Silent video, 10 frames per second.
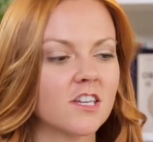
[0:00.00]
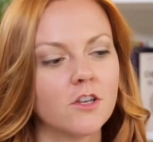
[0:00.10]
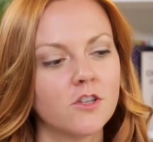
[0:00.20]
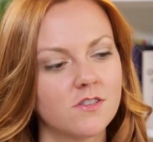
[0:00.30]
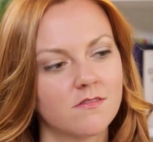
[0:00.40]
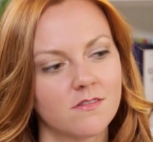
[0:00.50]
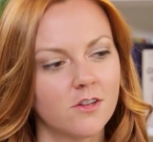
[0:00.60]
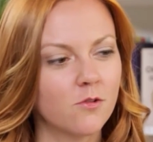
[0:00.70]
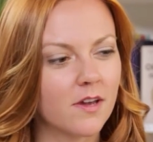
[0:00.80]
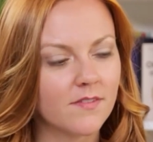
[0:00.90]
Can
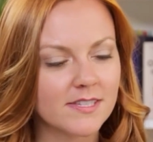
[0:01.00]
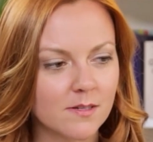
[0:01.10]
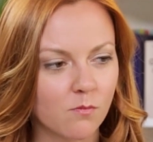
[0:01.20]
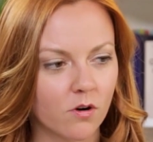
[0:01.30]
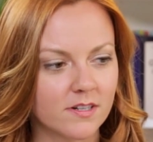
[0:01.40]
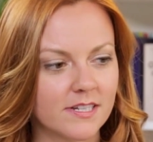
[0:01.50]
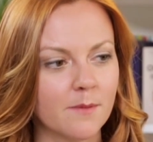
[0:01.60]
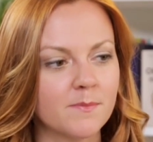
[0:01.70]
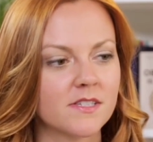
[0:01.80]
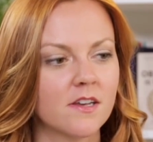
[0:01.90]
you give us some more
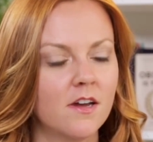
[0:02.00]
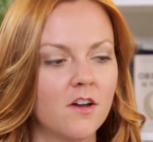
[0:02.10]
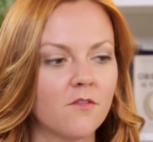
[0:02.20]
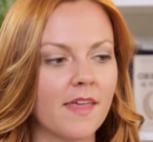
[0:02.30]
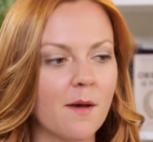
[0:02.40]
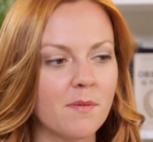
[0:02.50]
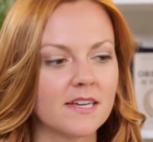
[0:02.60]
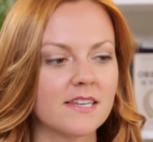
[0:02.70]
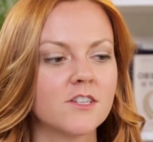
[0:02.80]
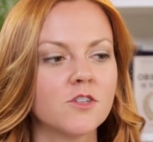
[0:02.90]
tips for that?
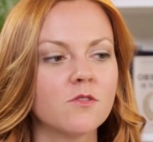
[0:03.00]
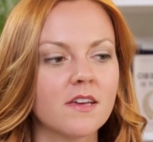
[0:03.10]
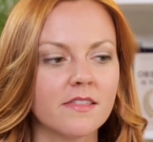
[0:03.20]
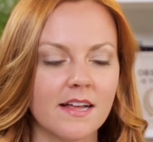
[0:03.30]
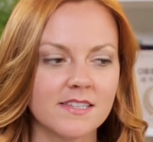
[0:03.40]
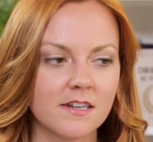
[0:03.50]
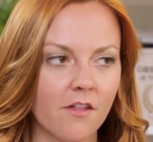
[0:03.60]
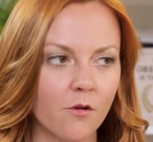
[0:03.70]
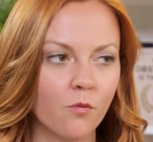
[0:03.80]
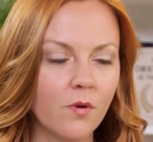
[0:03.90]
Because I do think that's
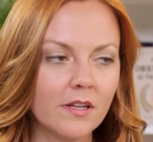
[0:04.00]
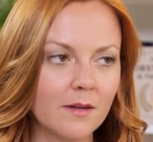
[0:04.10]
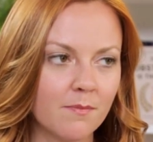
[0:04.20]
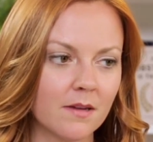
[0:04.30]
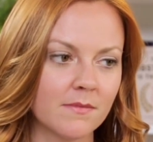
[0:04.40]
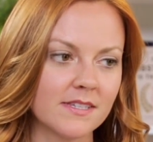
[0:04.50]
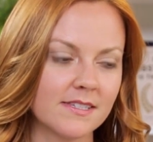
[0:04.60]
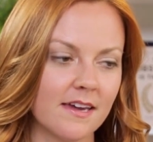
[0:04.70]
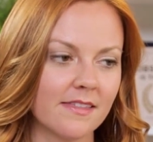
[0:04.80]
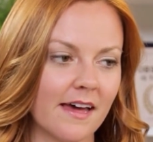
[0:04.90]
another really big
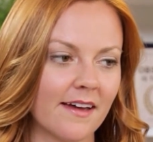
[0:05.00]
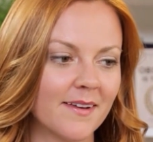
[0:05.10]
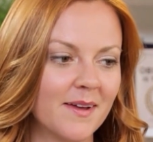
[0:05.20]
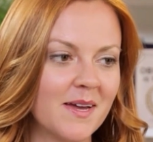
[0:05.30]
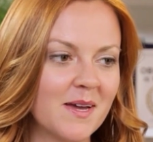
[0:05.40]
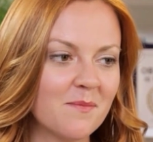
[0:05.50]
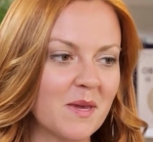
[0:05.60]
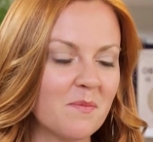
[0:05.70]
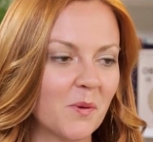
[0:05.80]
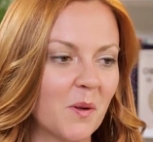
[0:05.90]
mistake that
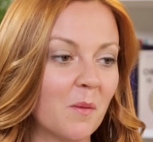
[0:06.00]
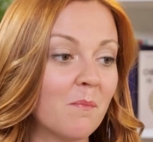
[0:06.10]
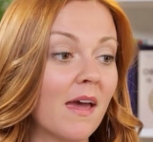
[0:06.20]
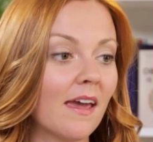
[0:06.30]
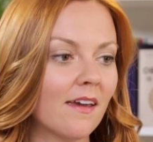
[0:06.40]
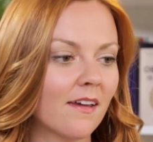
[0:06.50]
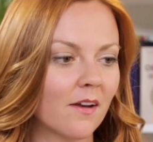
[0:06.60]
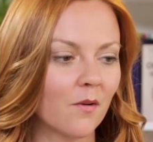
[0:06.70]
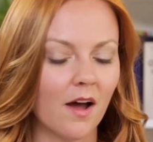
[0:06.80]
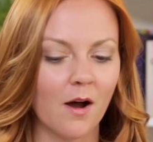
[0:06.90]
people make.
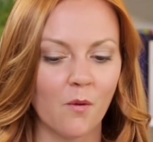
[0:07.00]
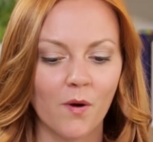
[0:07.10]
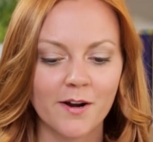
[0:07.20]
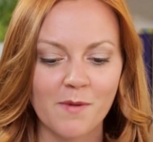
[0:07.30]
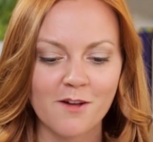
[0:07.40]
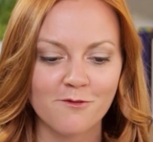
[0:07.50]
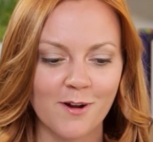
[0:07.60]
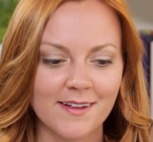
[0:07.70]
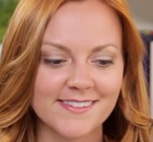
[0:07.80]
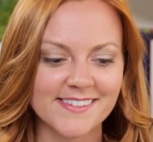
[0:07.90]
And one of my
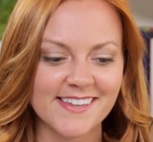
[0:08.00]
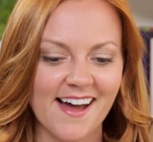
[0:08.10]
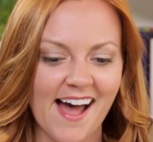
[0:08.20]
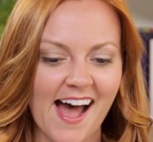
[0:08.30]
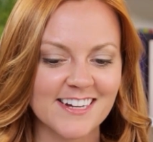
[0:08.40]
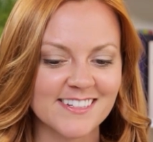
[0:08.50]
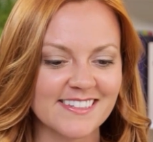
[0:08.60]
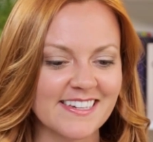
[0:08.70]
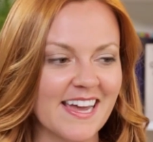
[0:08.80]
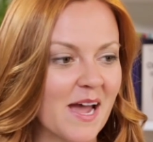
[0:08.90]
friends,
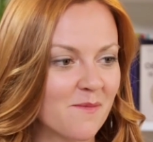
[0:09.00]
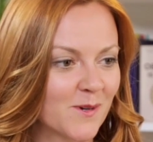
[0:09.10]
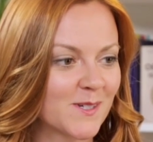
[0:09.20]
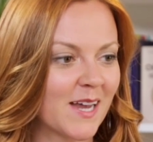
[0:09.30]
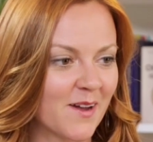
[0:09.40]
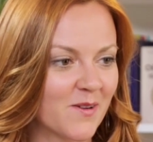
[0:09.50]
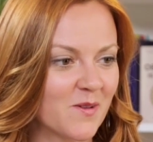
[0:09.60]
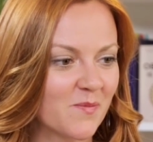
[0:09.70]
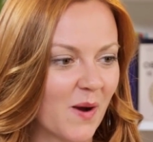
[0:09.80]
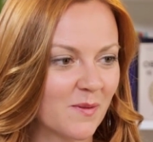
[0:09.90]
Ashley Amberger, who
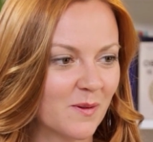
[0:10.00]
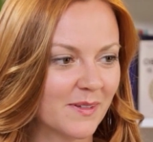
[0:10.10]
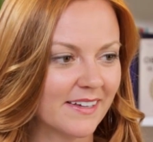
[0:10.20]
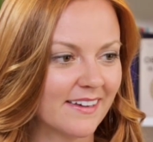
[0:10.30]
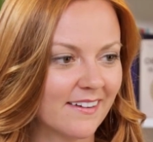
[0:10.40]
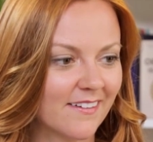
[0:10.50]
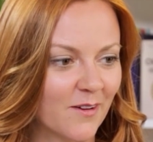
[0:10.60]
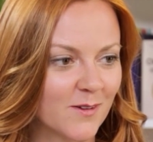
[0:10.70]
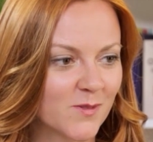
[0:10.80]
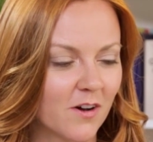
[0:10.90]
you probably
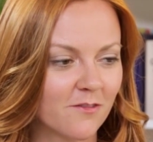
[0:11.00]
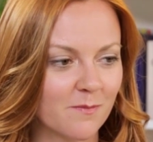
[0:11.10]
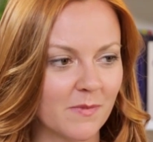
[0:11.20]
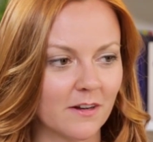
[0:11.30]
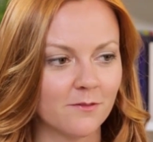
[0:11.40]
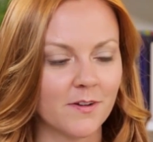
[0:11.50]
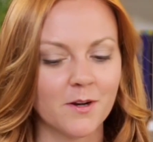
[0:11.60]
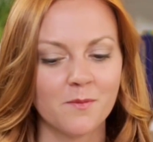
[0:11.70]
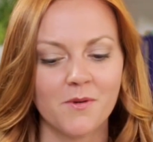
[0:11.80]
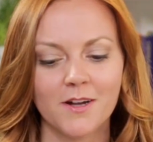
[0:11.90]
know as well from Middle
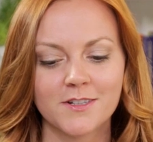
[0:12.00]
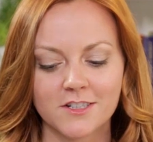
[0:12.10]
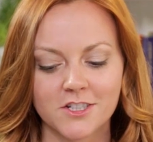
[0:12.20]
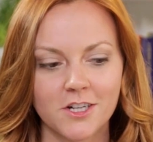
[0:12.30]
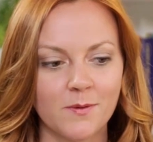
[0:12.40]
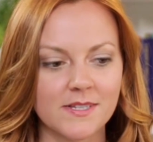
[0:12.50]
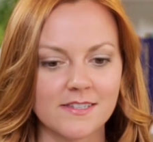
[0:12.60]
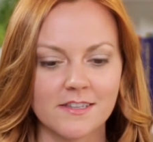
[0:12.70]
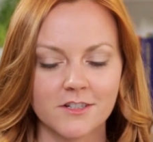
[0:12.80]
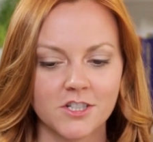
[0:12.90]
Finger Project, she always
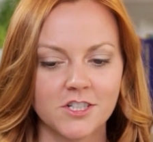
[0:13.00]
says that